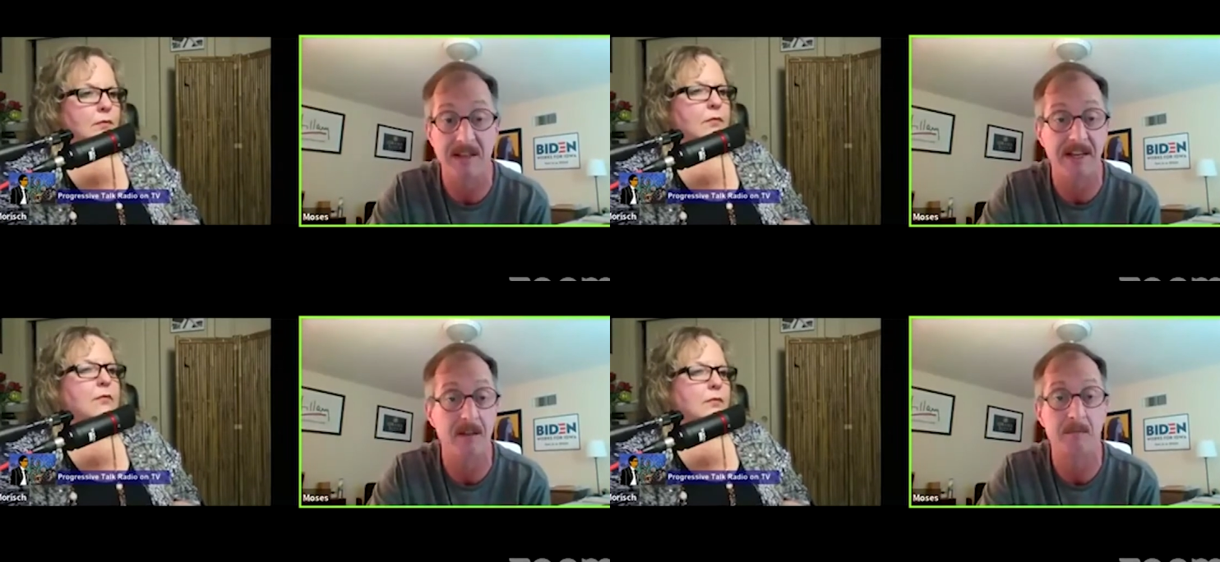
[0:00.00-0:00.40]

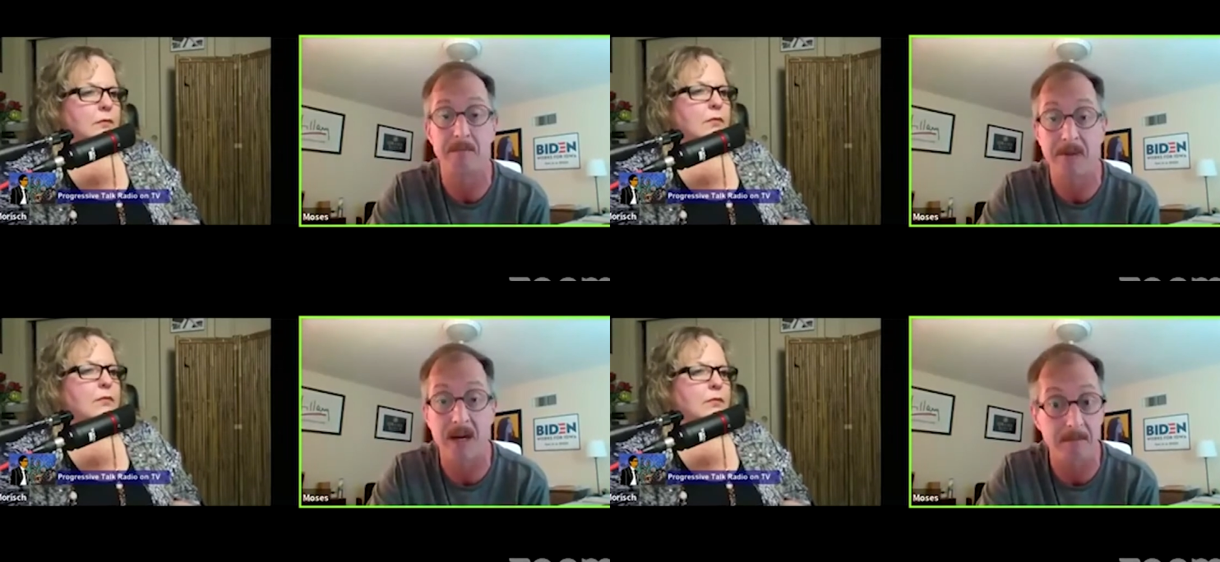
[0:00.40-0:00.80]
Speaker 1: that has
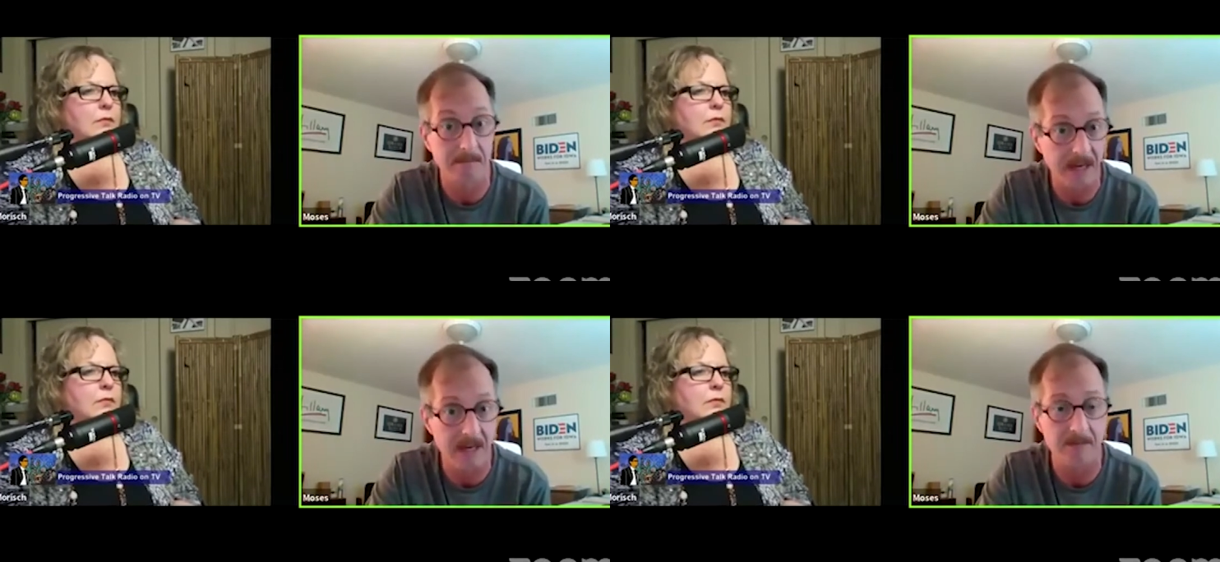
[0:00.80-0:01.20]
been bought
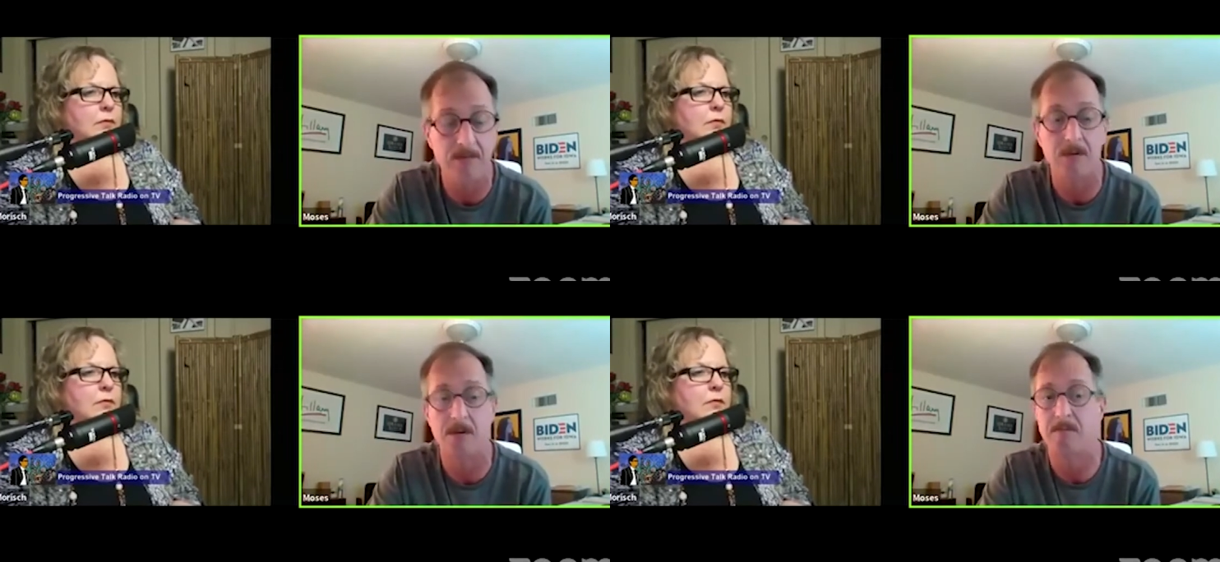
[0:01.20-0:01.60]
and paid
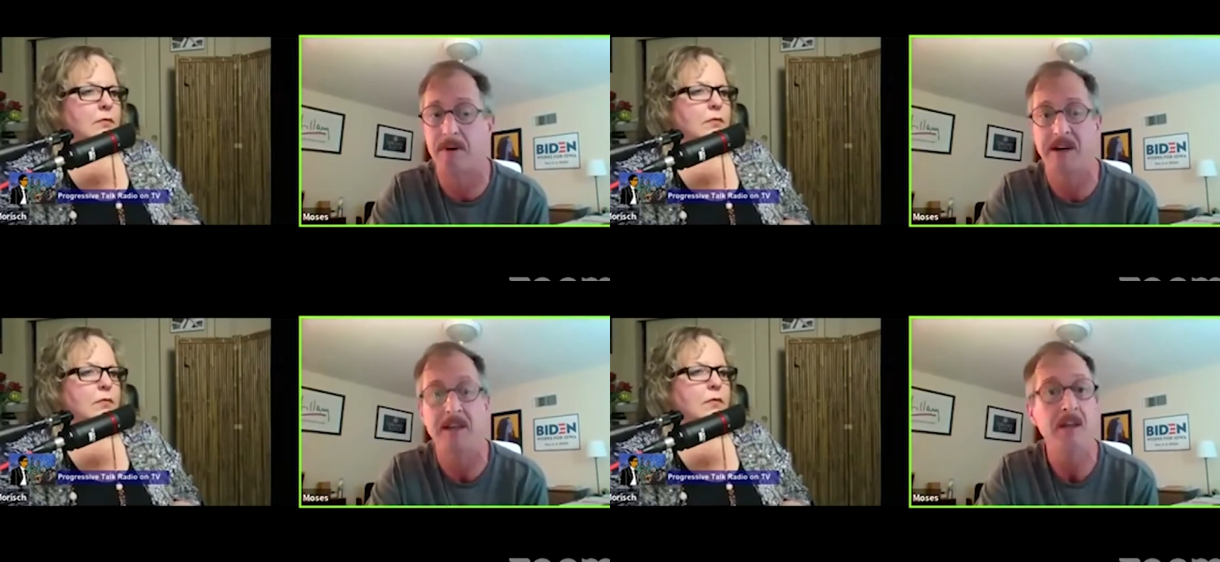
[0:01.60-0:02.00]
for
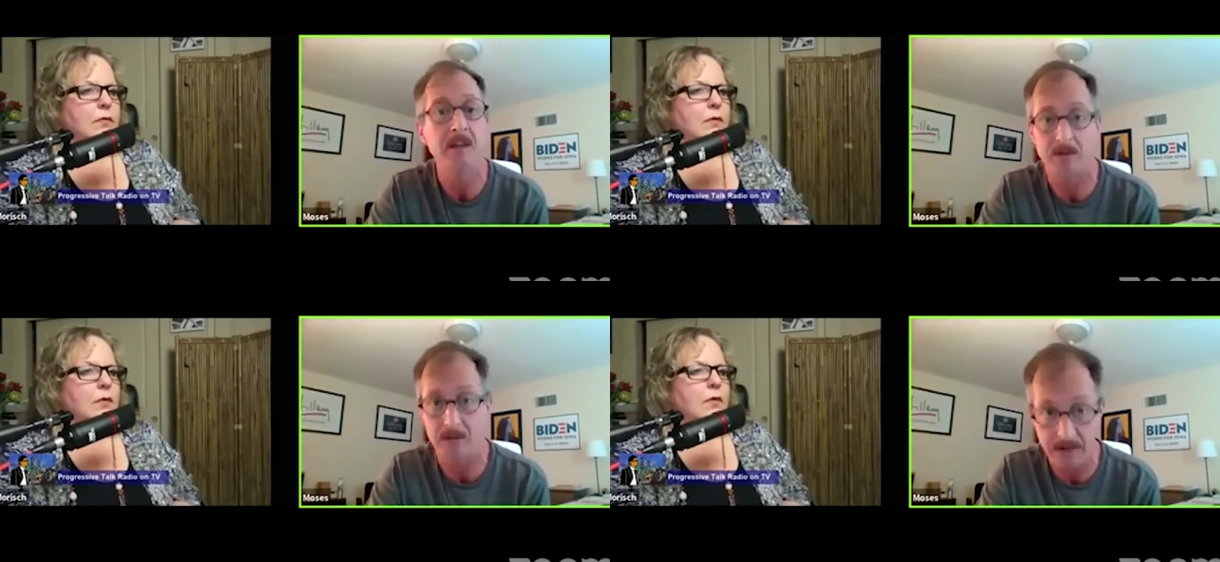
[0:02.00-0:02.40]
by
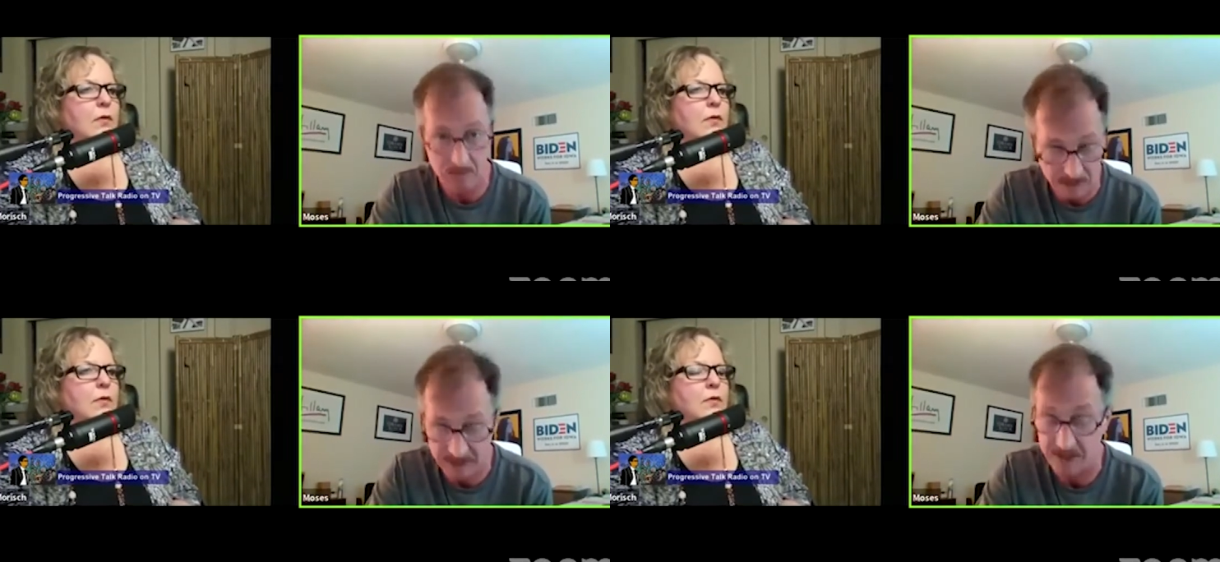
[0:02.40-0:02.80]
the
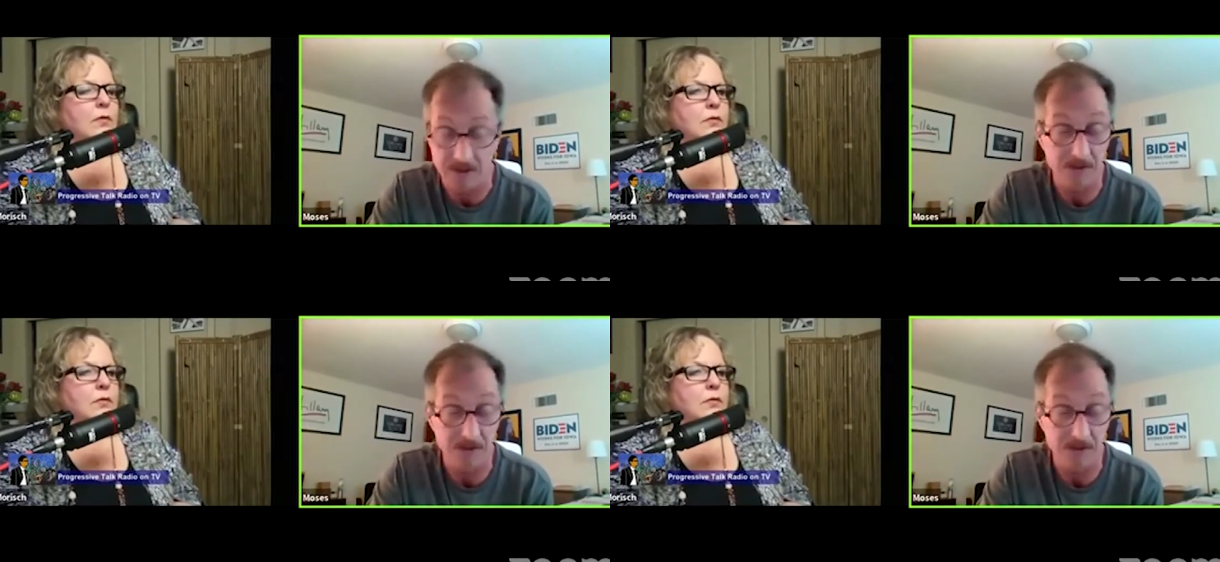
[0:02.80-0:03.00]
right wing.